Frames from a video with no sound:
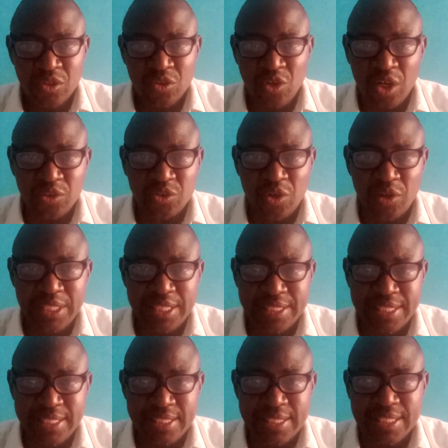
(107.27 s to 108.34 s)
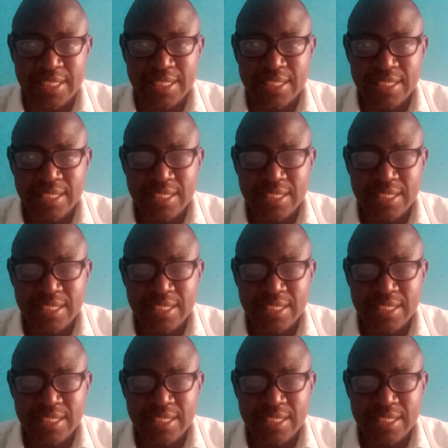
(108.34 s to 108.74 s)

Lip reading: Not only this,